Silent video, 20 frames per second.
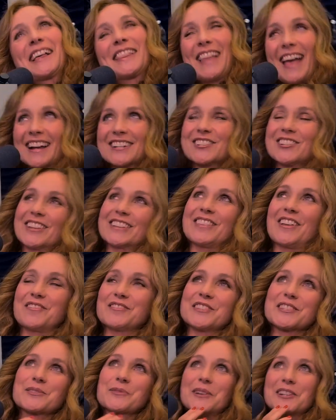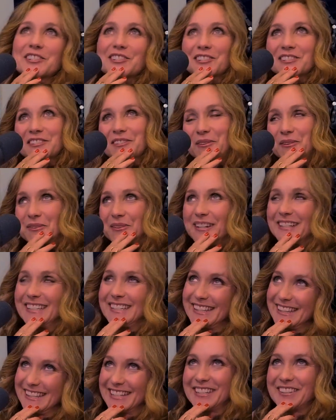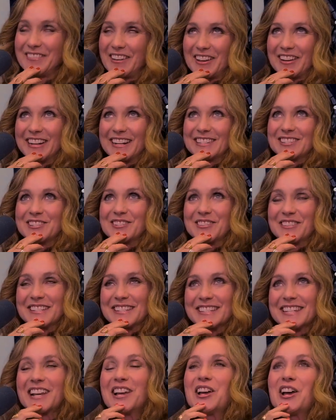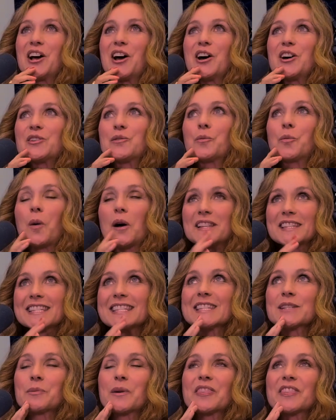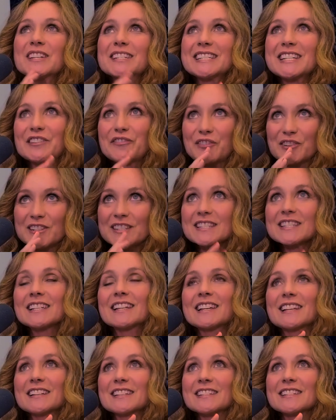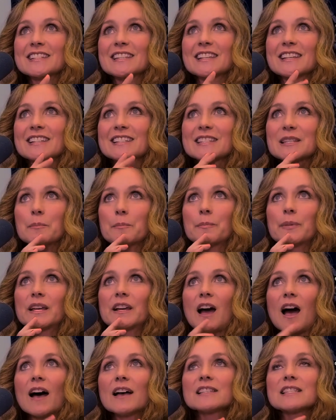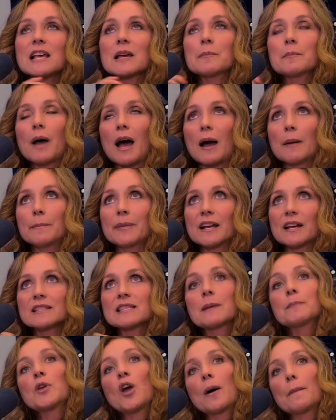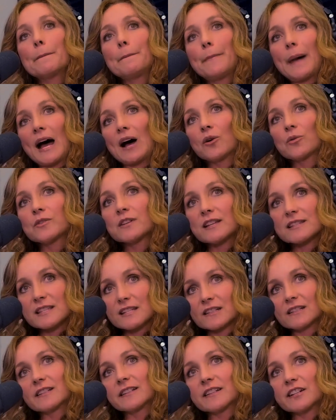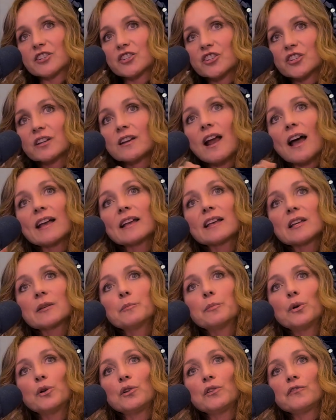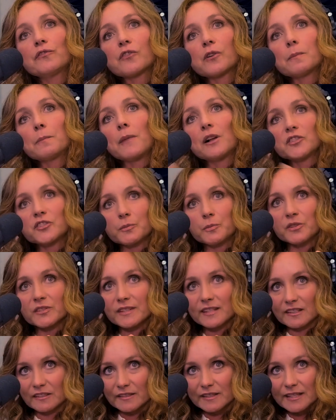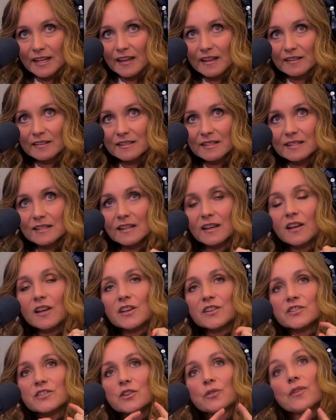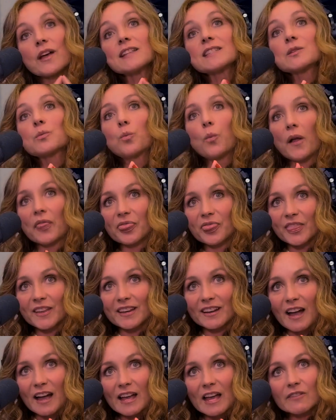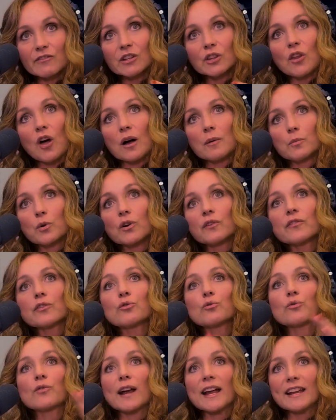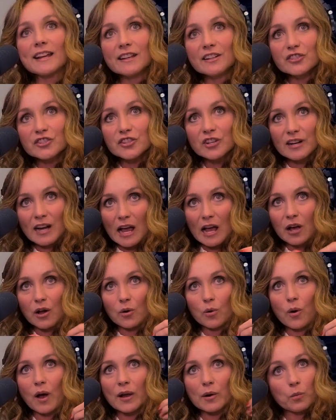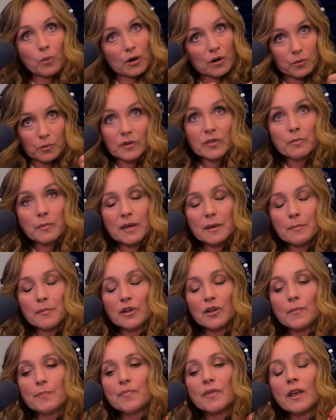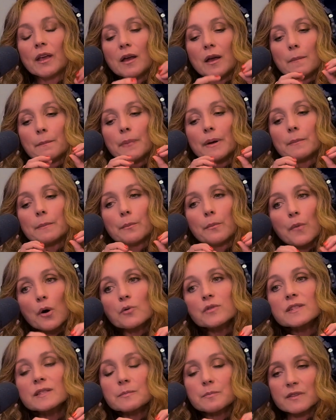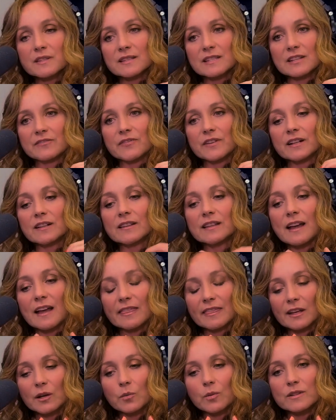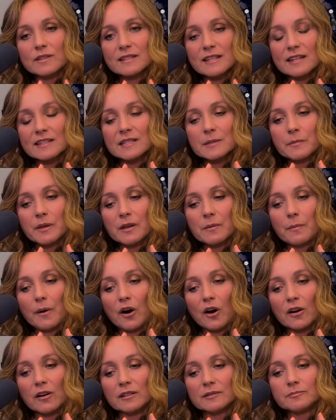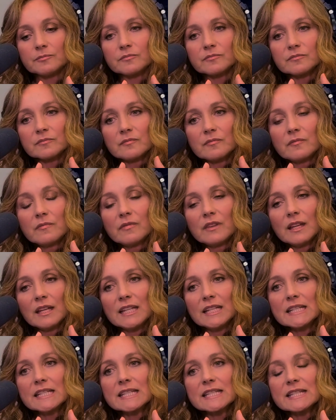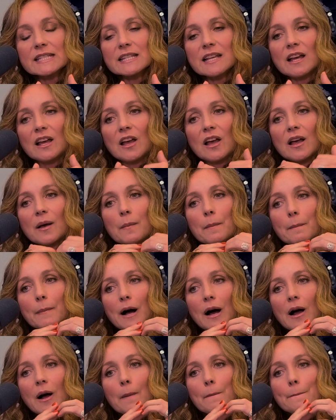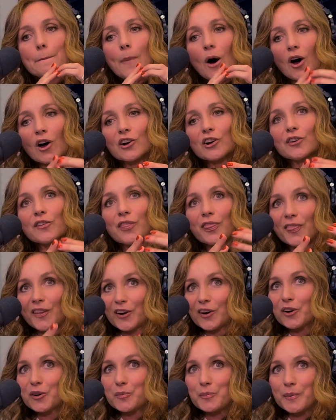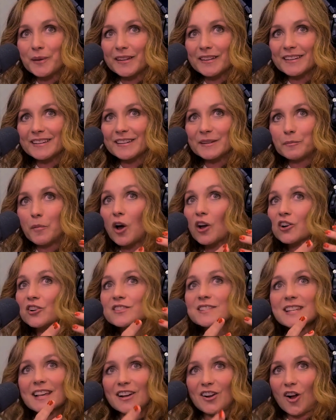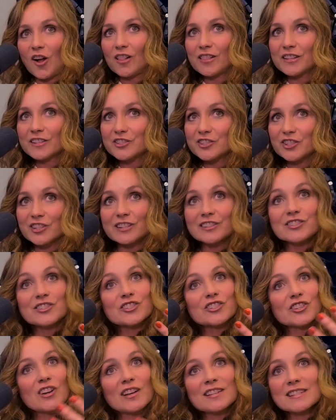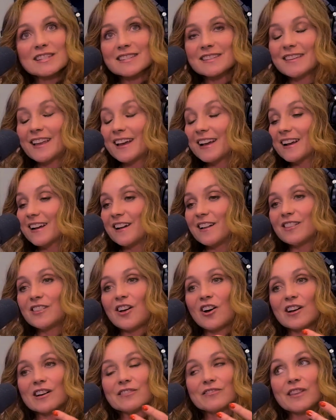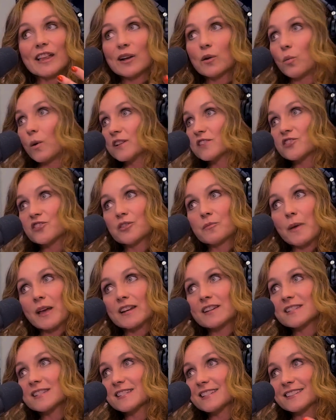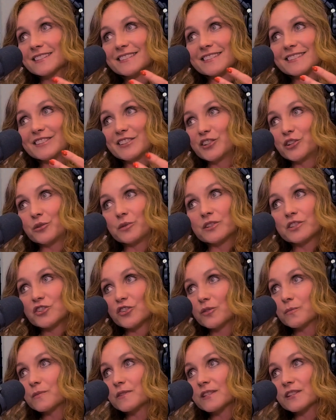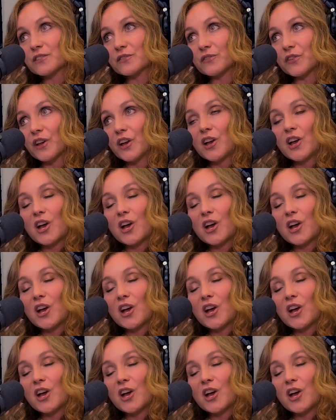actually love this question, so I want to think of how to answer this. What the difference is because I'm not bound as a clinician, I can pull from multiple skill sets. So that's one thing. I have a lot more of a range in how I work with people. But most specifically, I think what sets me apart is modern therapy, modern psychology, just like a lot of like Western medicine, in terms of